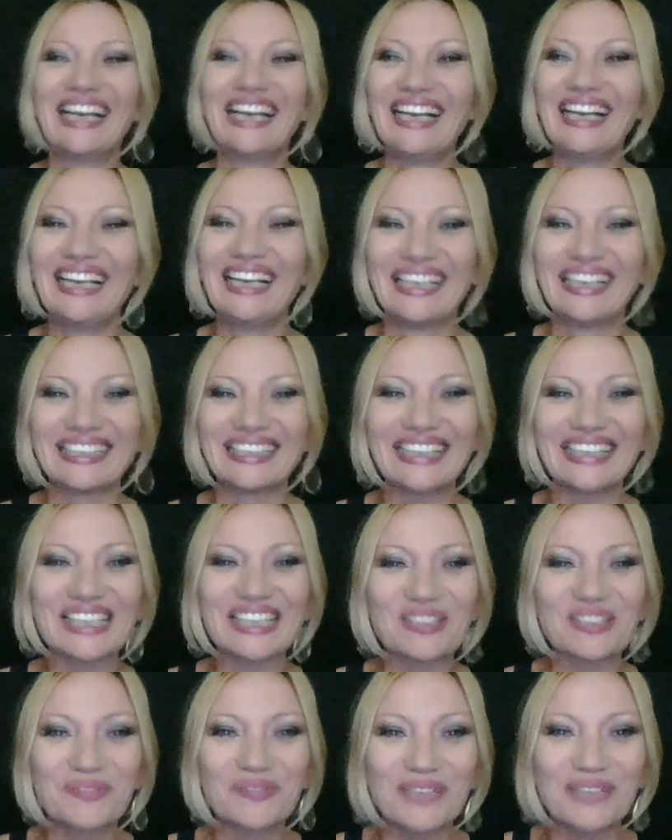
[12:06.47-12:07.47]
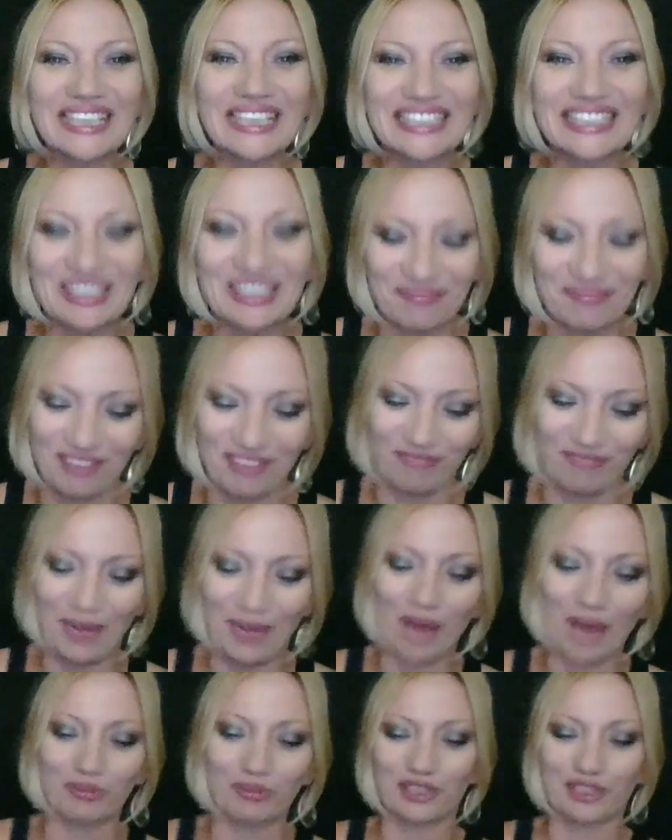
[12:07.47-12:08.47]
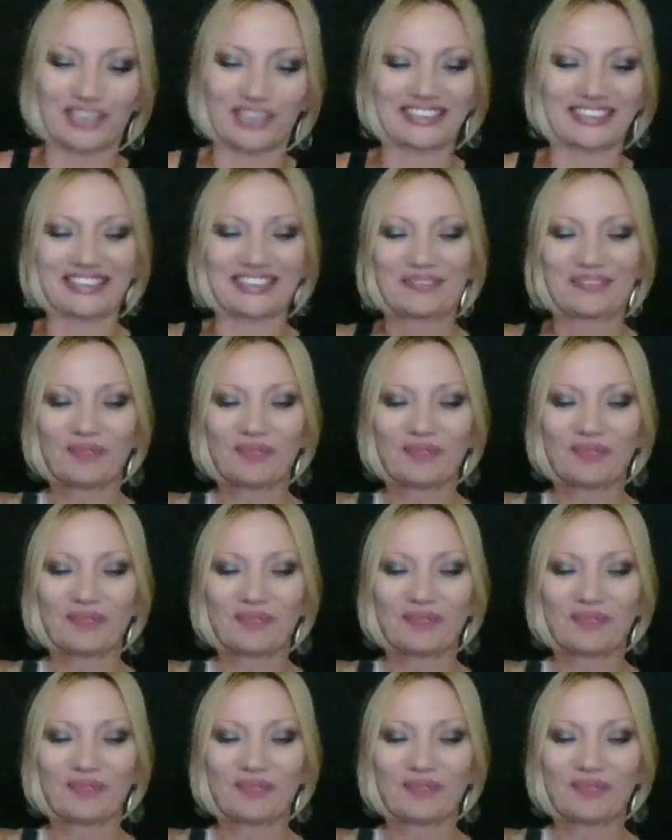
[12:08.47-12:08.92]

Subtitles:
This wisdom of babushkas.